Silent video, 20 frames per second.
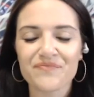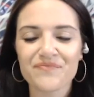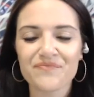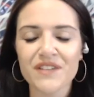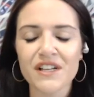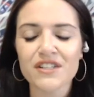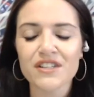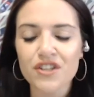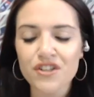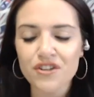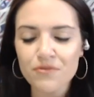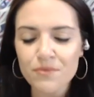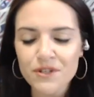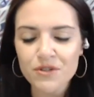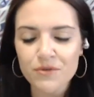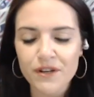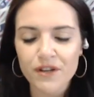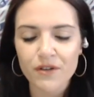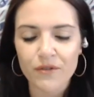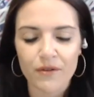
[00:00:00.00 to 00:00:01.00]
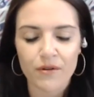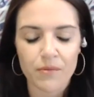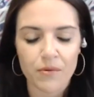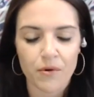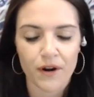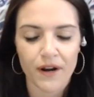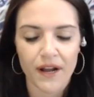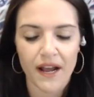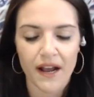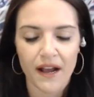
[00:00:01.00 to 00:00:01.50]
So you've been doing great
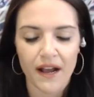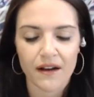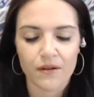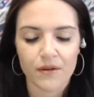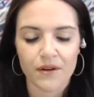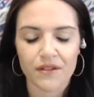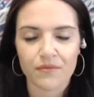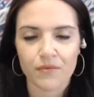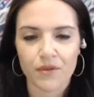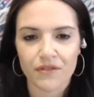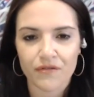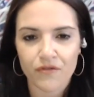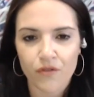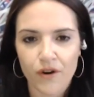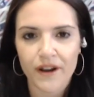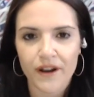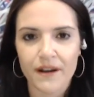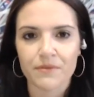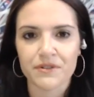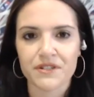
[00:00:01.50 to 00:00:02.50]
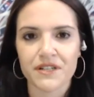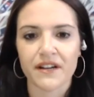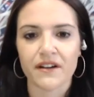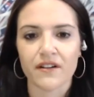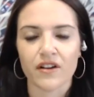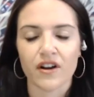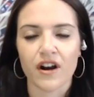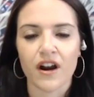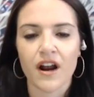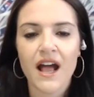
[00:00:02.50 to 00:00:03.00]
reporting with FOIA in
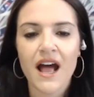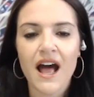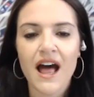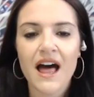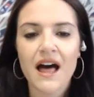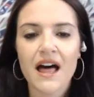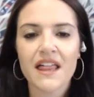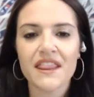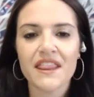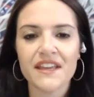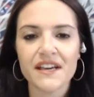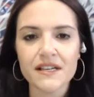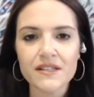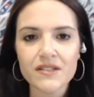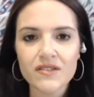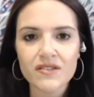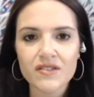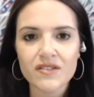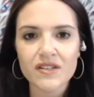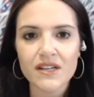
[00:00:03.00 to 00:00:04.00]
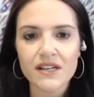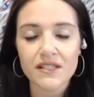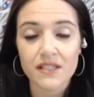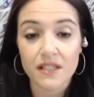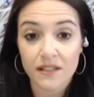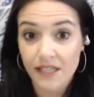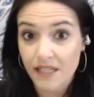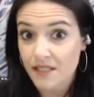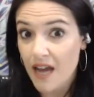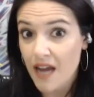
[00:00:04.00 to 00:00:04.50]
particular. This is a
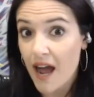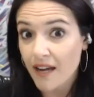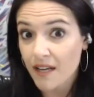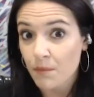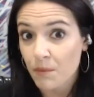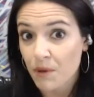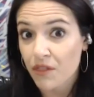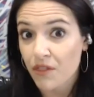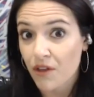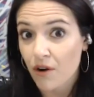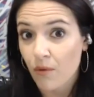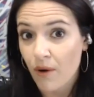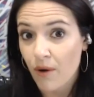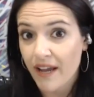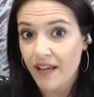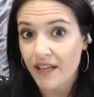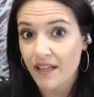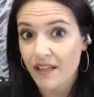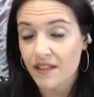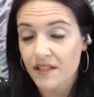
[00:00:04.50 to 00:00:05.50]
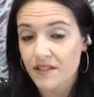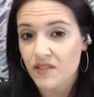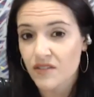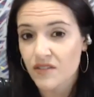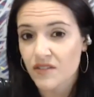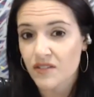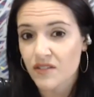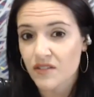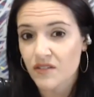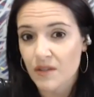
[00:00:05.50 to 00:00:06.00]
leaked document though, right? This
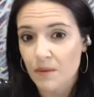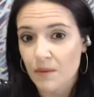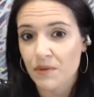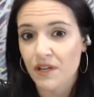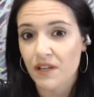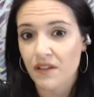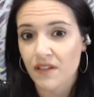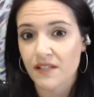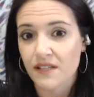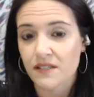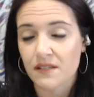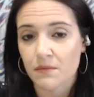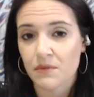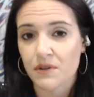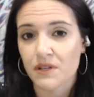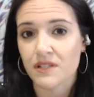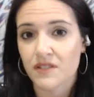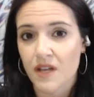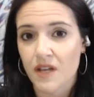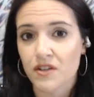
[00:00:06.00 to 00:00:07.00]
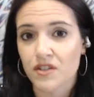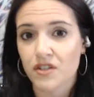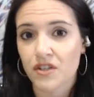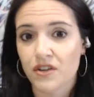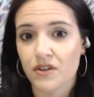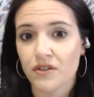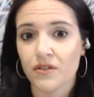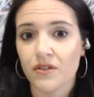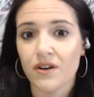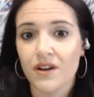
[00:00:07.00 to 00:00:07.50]
is something that somebody sent to
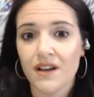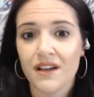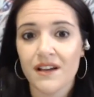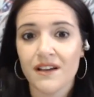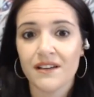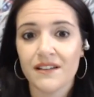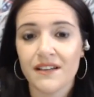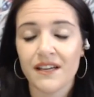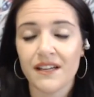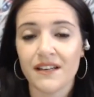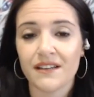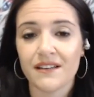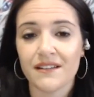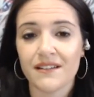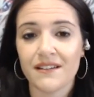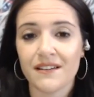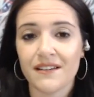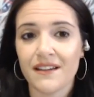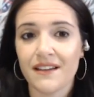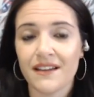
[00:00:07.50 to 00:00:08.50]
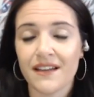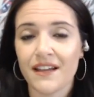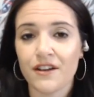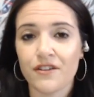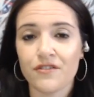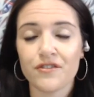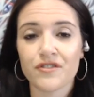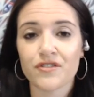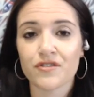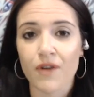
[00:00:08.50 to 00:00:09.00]
you. Can
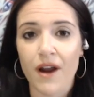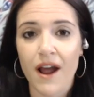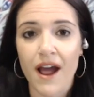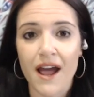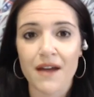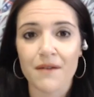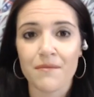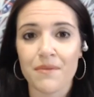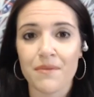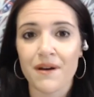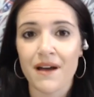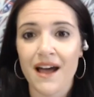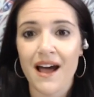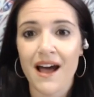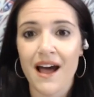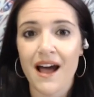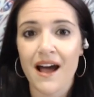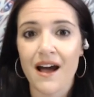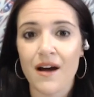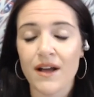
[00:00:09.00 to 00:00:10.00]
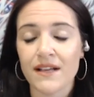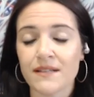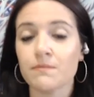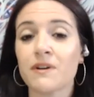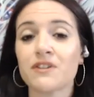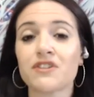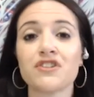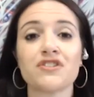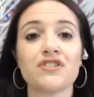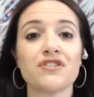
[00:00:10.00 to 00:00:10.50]
you describe as
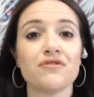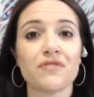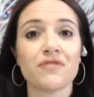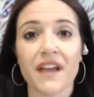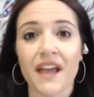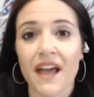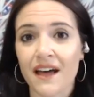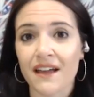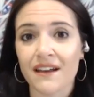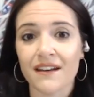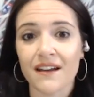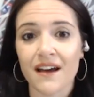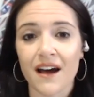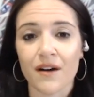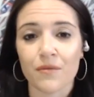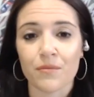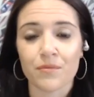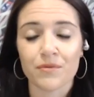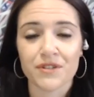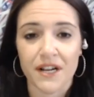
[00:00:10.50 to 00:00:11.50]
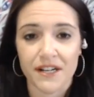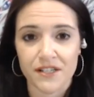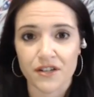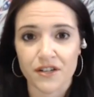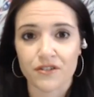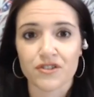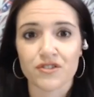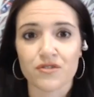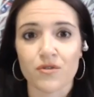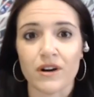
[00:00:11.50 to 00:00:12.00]
much as you can, protecting
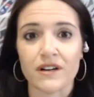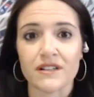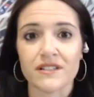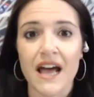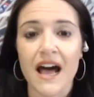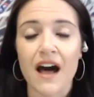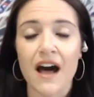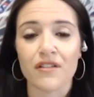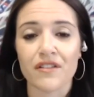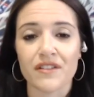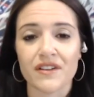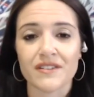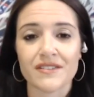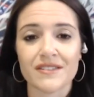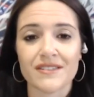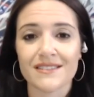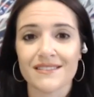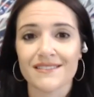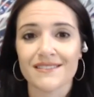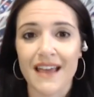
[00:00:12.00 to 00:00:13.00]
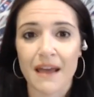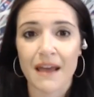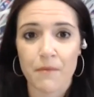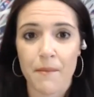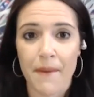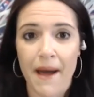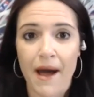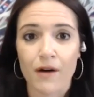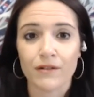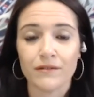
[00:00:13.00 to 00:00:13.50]
your source, how this came
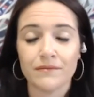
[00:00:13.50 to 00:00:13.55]
about?